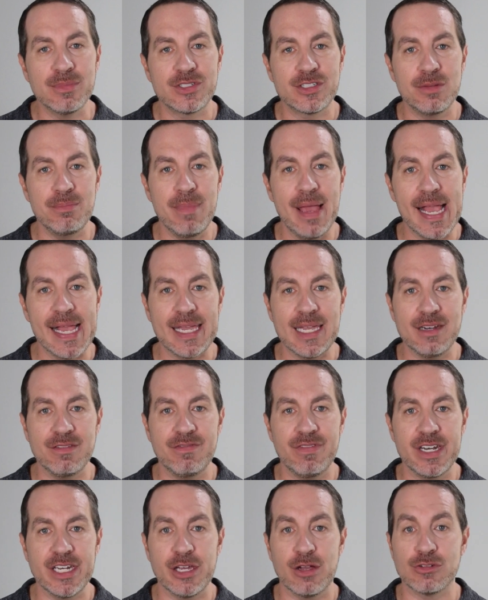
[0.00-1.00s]
to making
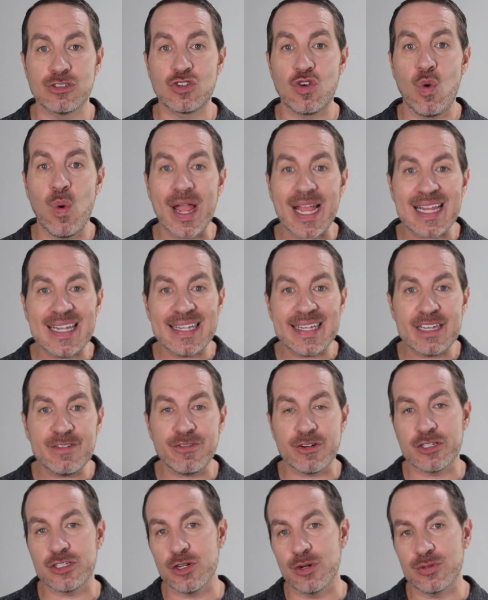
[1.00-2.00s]
videos quickly
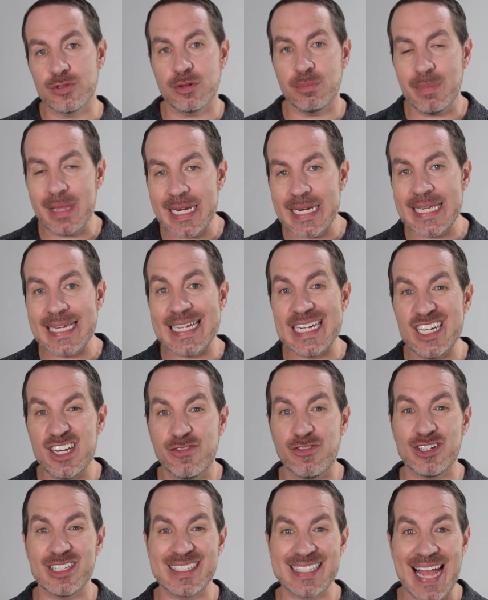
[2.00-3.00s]
for social media in
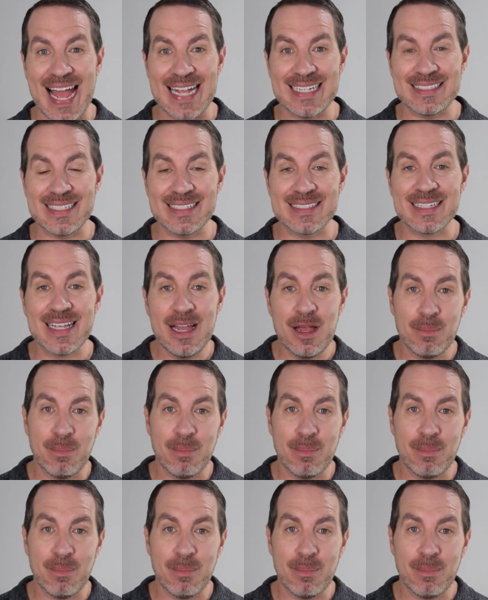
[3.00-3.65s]
different sizes,